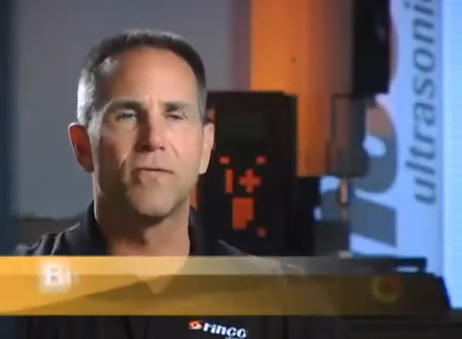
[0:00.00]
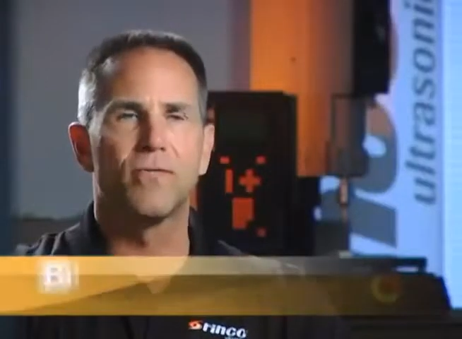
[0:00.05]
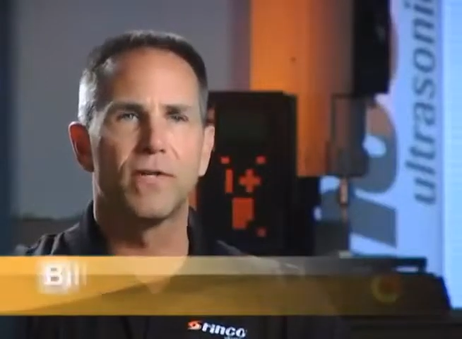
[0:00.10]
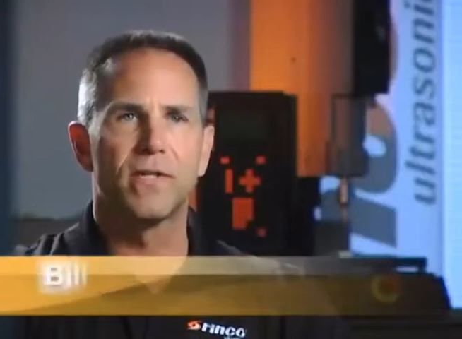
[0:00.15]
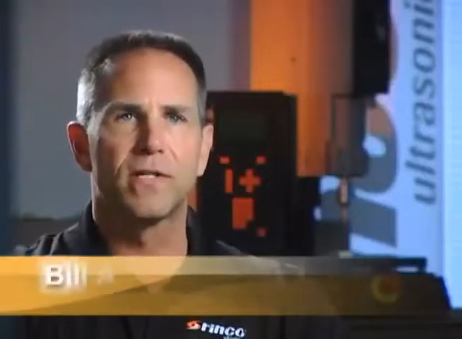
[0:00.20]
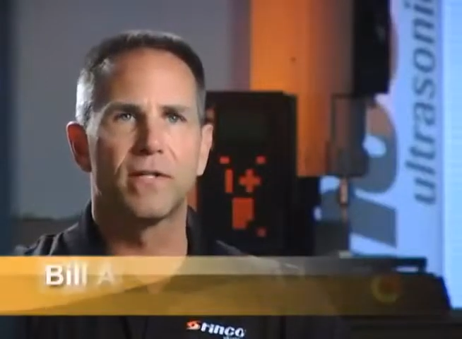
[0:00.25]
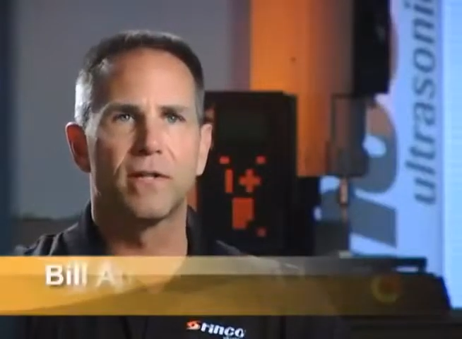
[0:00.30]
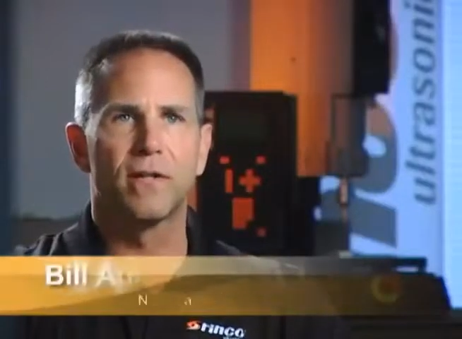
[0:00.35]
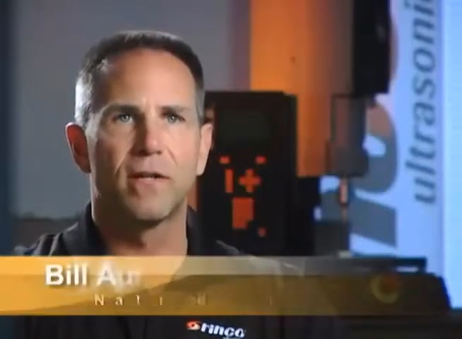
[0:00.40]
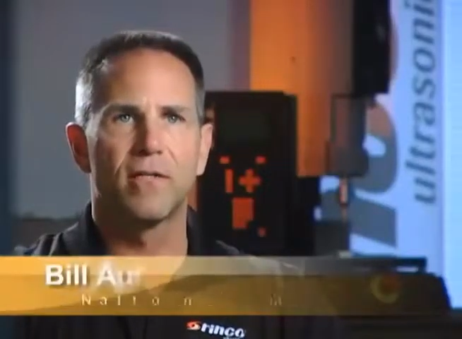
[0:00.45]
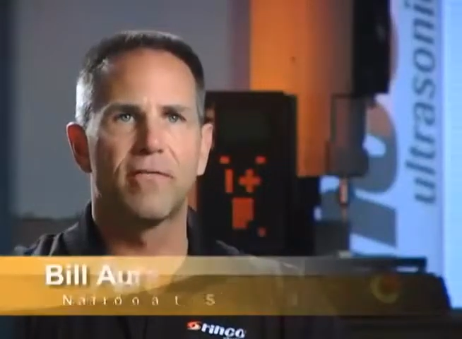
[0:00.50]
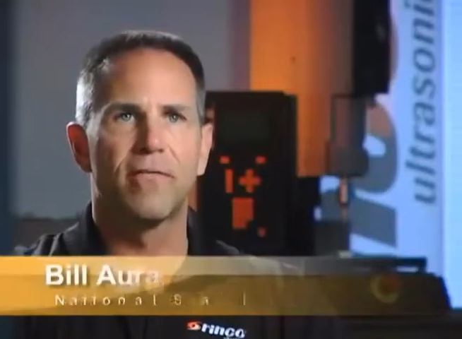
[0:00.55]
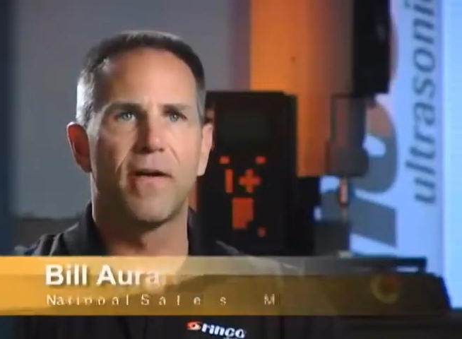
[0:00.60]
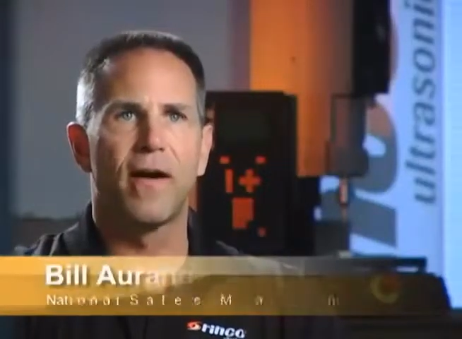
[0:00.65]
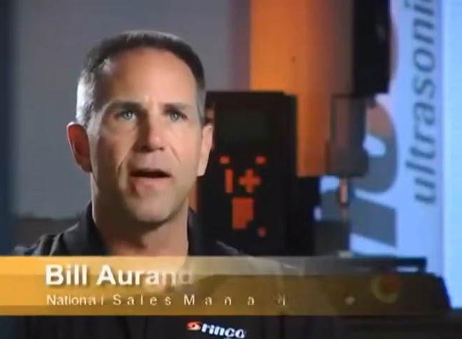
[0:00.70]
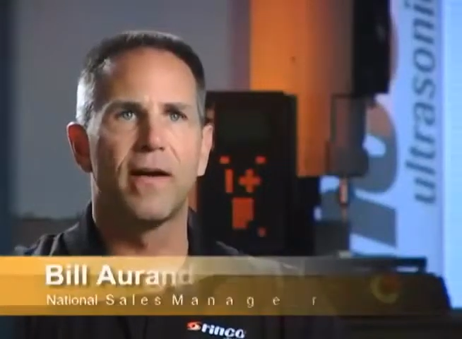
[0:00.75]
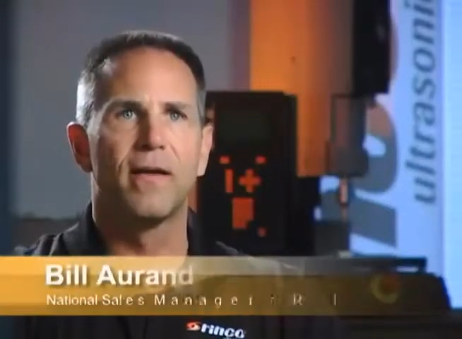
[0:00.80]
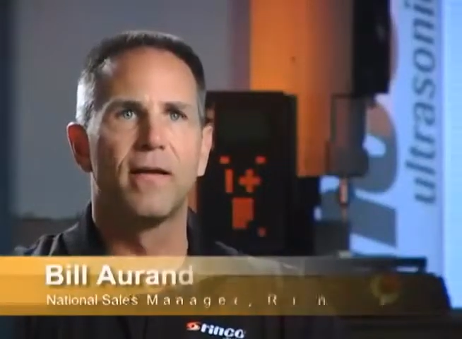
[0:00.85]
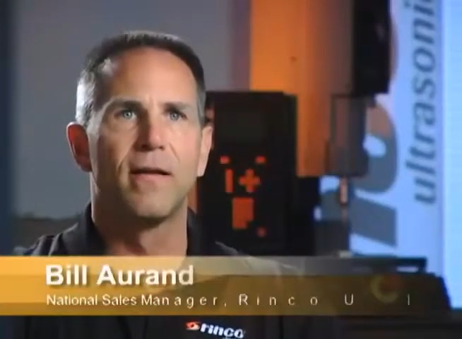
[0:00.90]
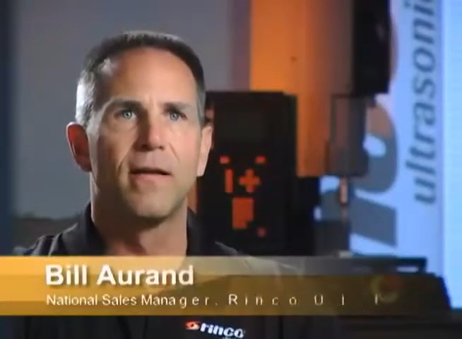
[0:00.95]
and
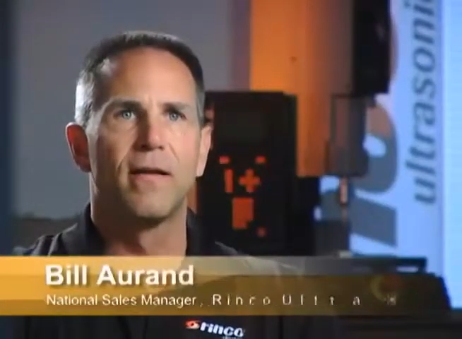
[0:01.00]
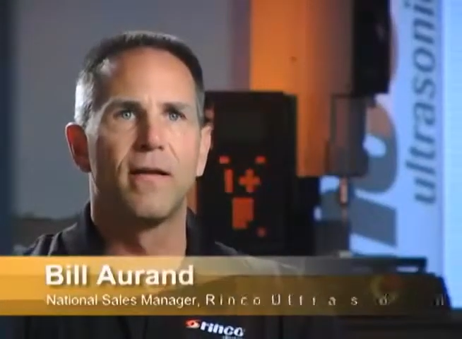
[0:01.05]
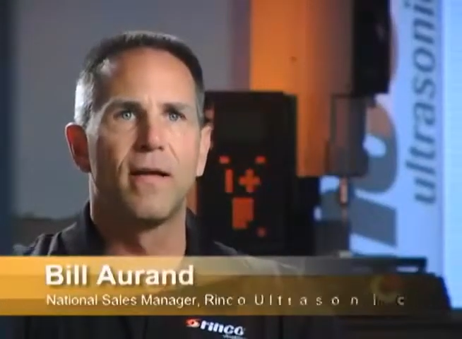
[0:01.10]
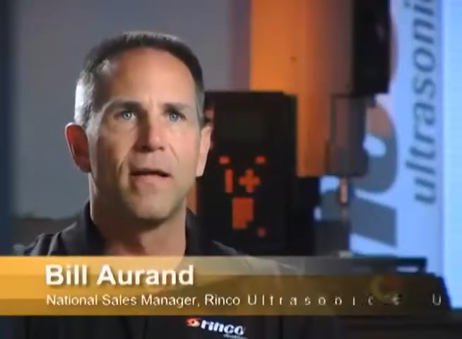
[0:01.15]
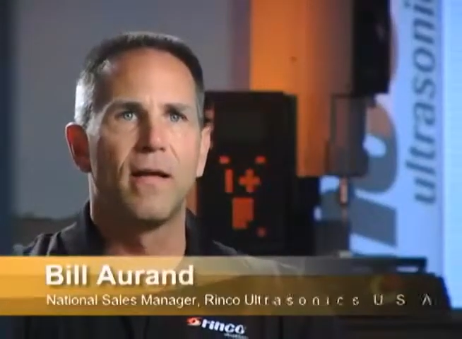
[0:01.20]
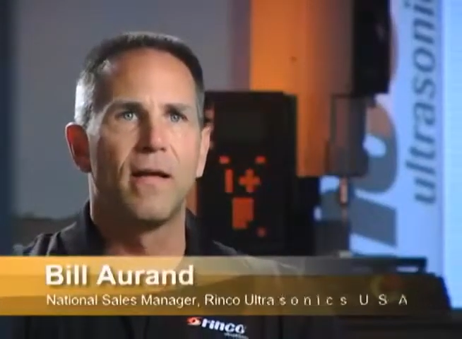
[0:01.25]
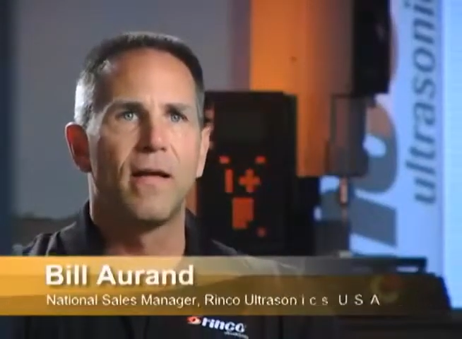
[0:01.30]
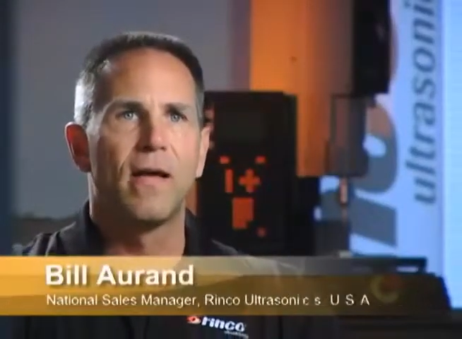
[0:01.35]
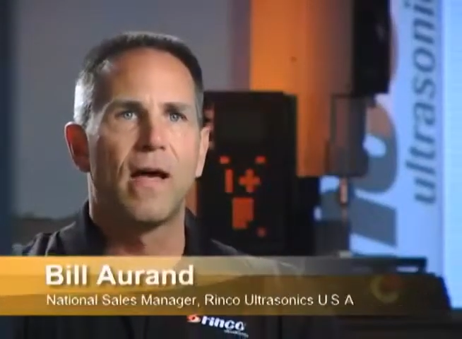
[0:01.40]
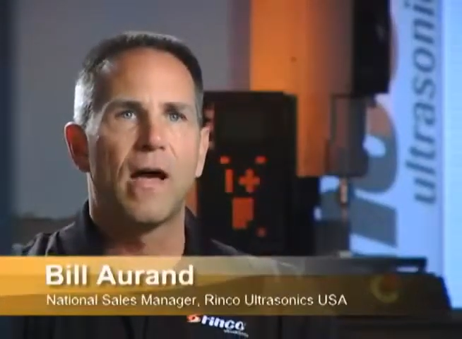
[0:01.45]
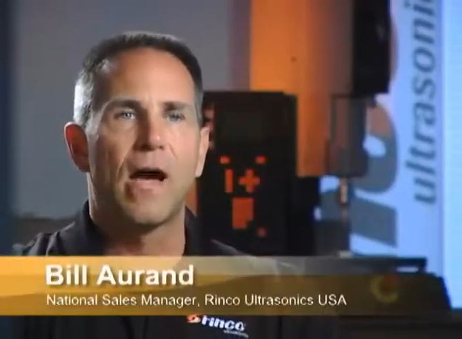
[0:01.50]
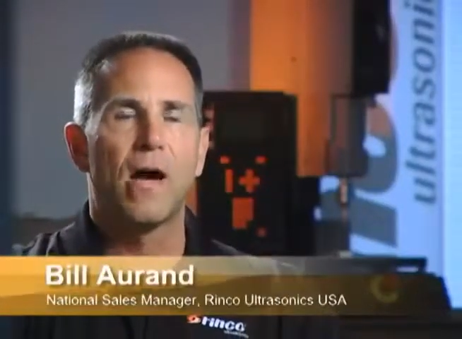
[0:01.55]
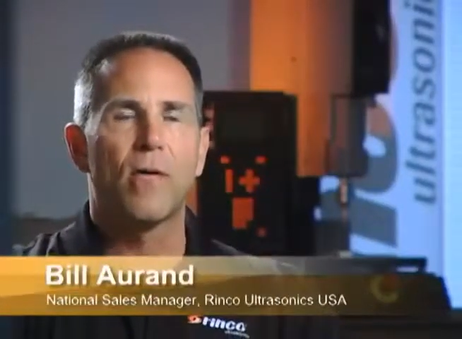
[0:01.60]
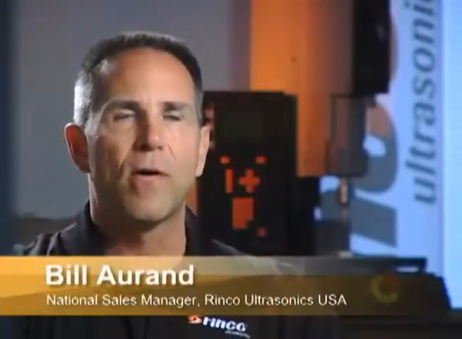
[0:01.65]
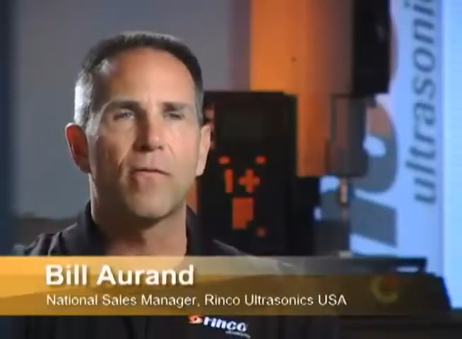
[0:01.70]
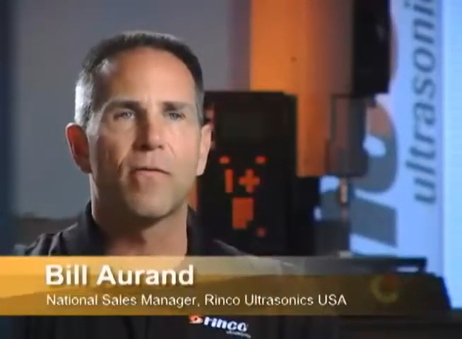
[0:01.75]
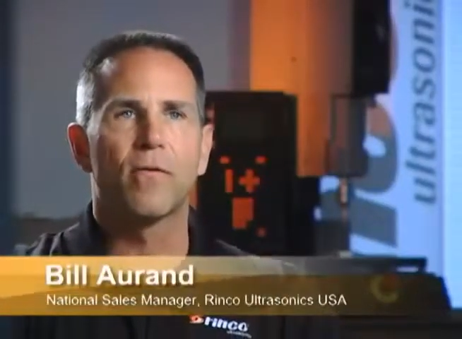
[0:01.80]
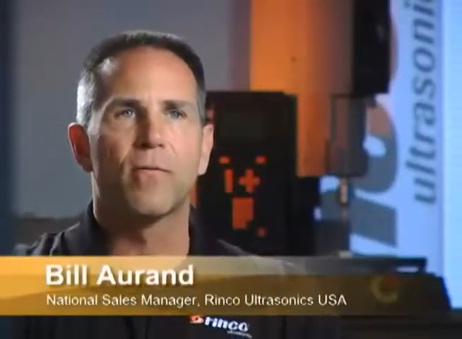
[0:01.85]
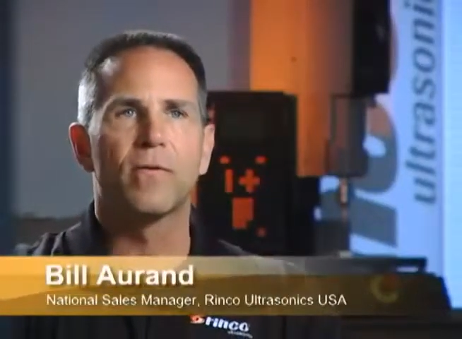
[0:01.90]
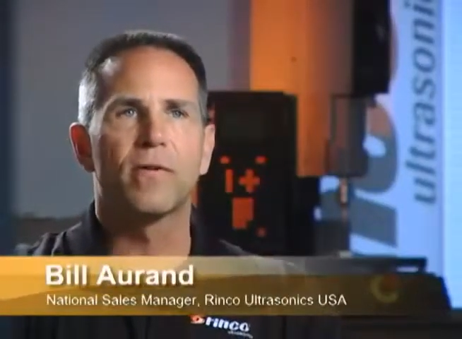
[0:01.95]
resolidified.
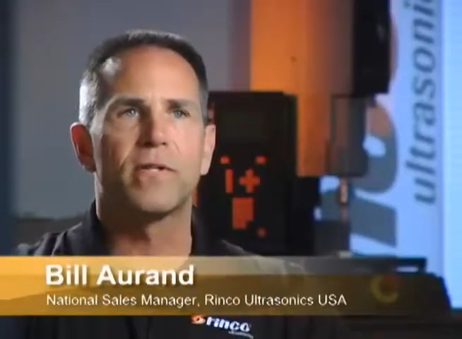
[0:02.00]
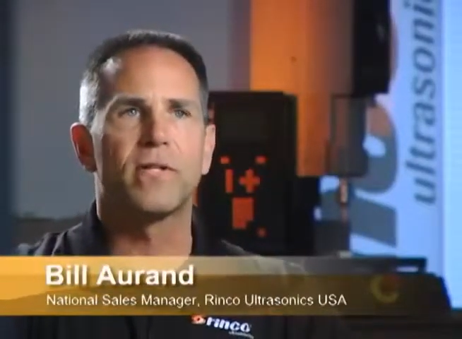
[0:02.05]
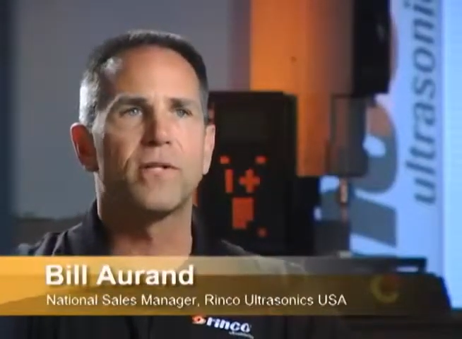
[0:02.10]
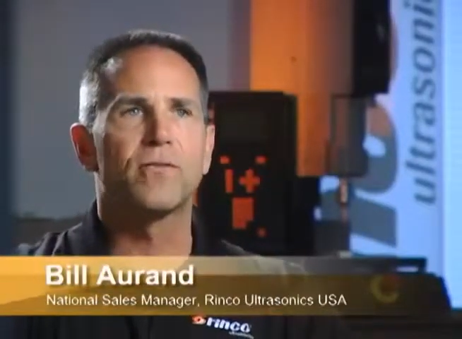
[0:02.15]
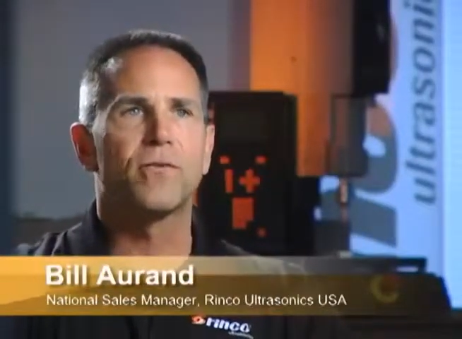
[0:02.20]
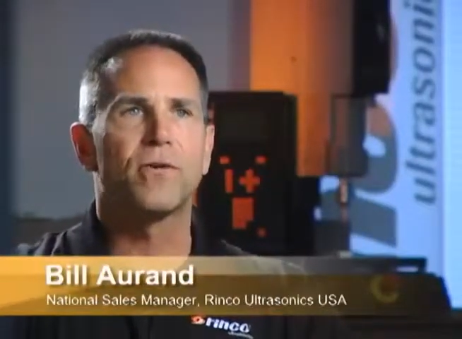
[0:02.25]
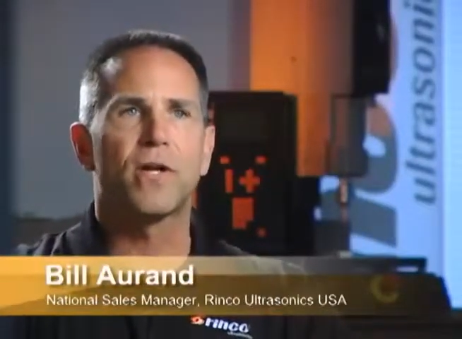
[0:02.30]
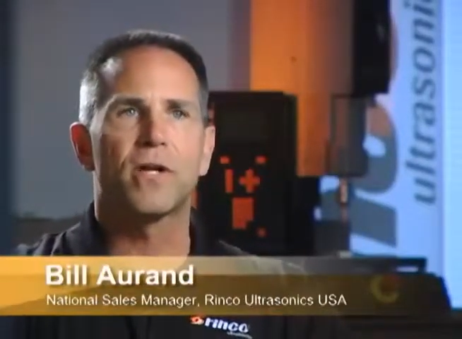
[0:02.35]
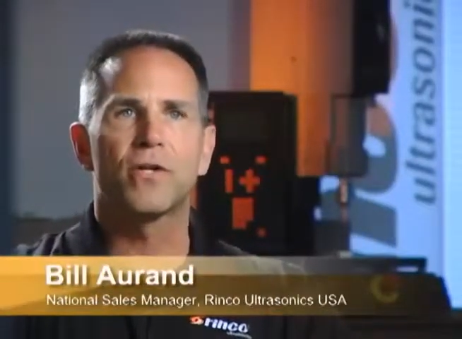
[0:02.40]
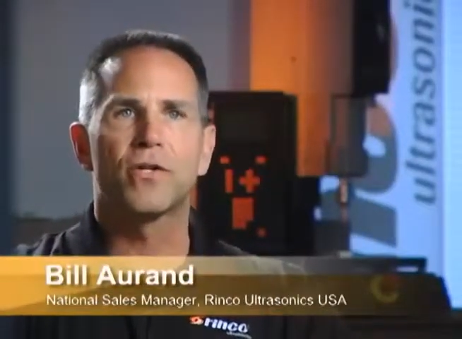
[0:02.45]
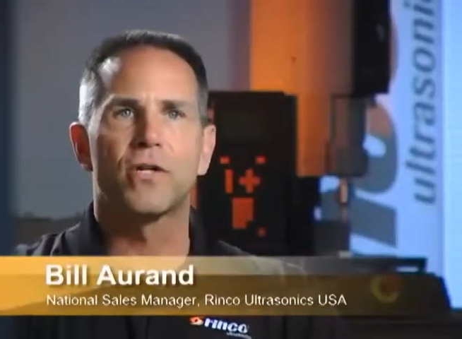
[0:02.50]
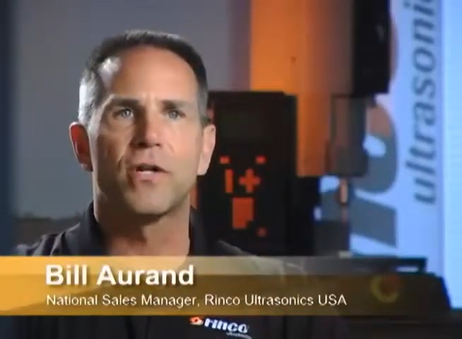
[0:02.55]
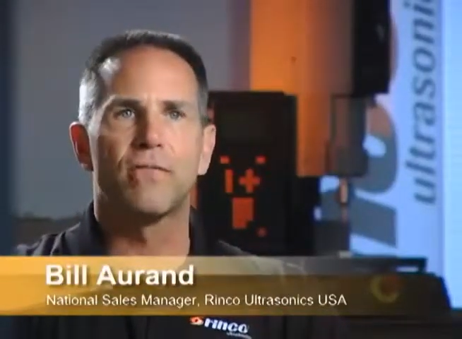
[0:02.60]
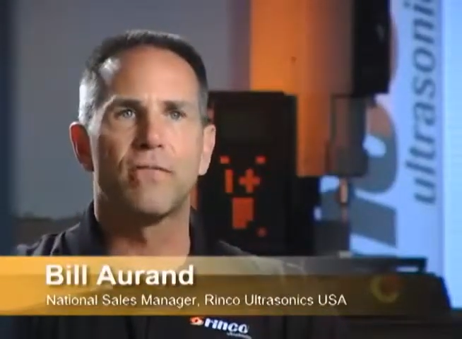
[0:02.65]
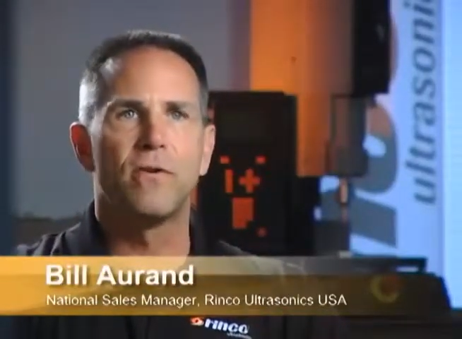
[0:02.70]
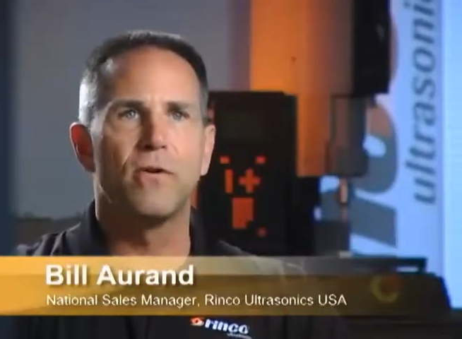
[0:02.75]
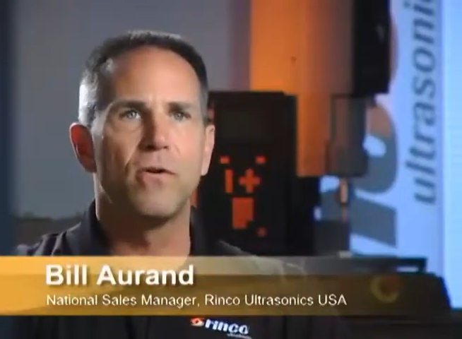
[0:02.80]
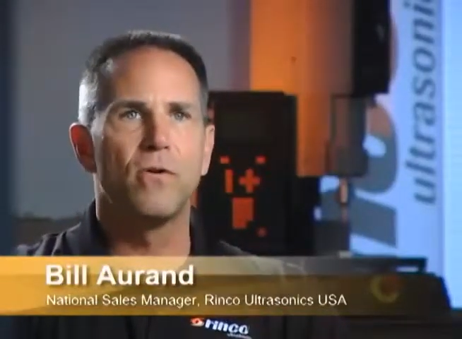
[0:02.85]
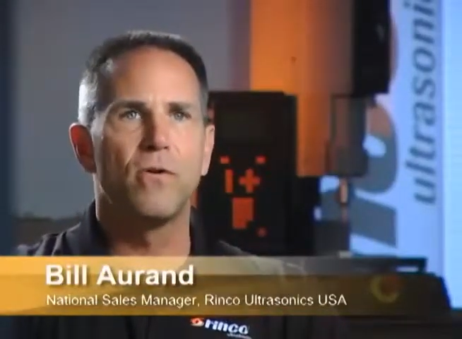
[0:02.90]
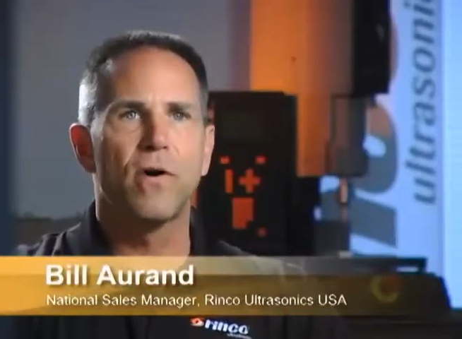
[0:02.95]
However, with the introduction of
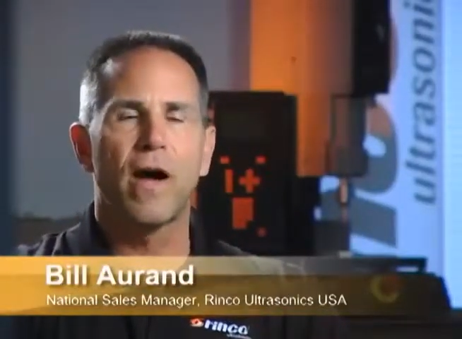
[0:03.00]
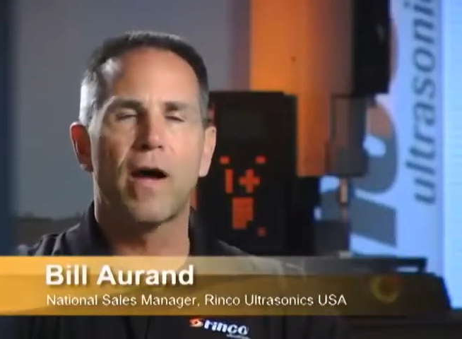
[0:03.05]
new,